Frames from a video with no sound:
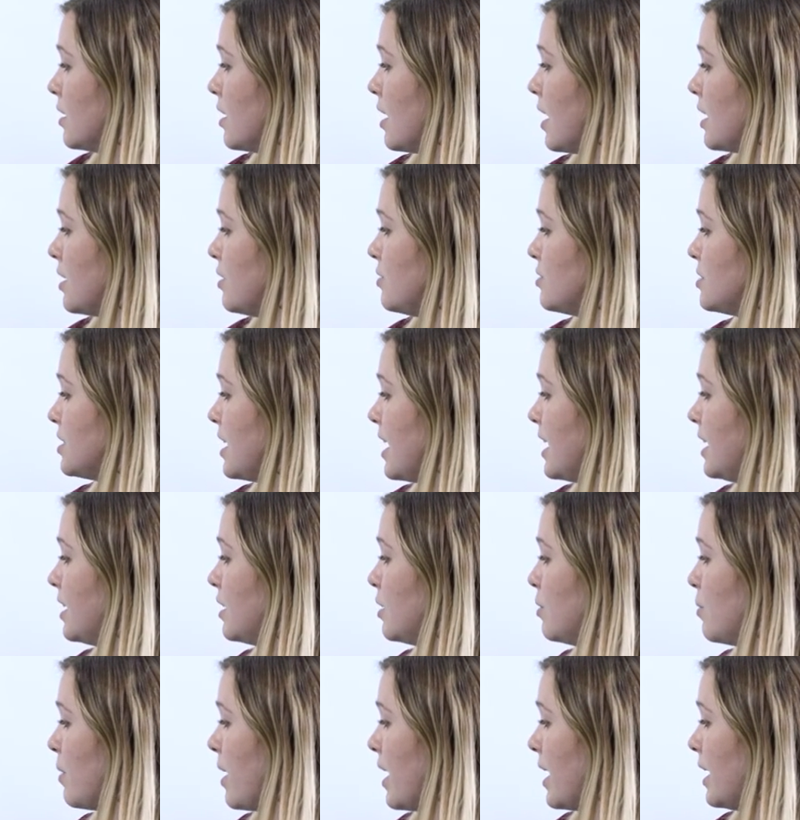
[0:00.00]
and you
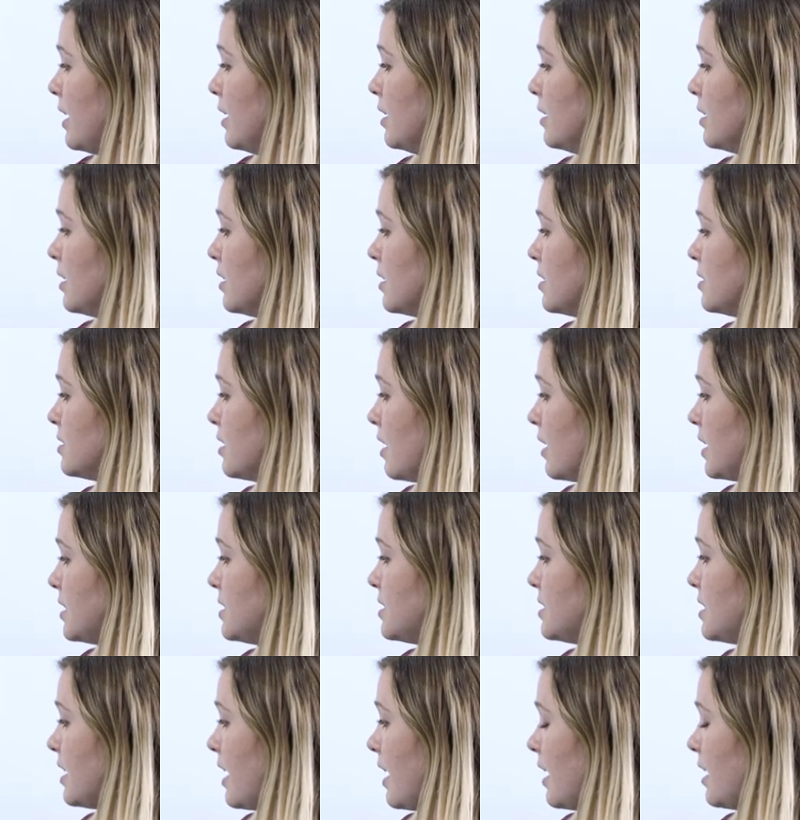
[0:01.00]
take away
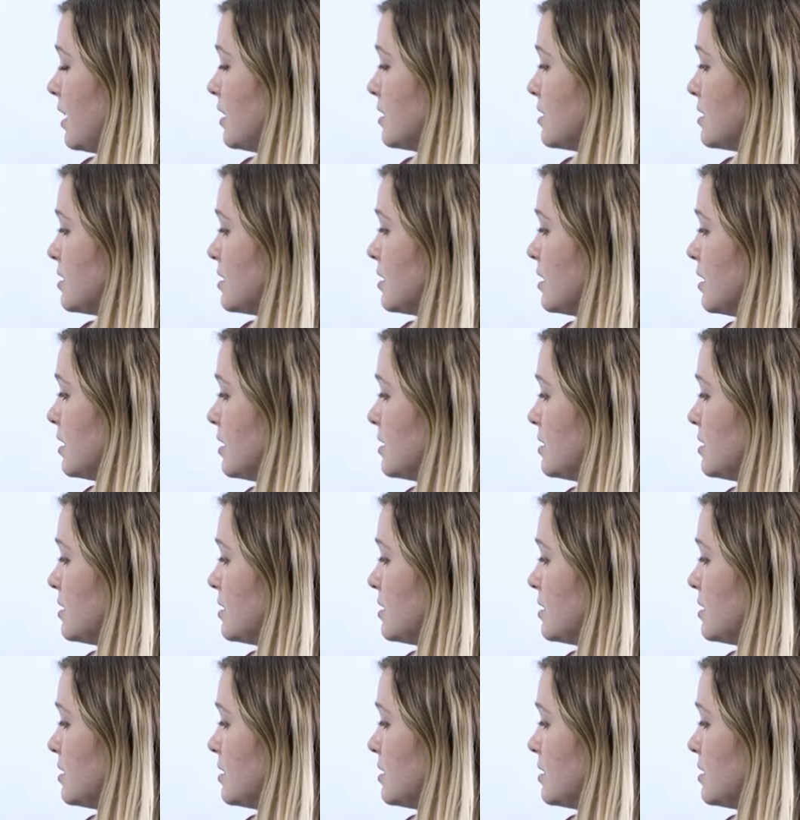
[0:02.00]
98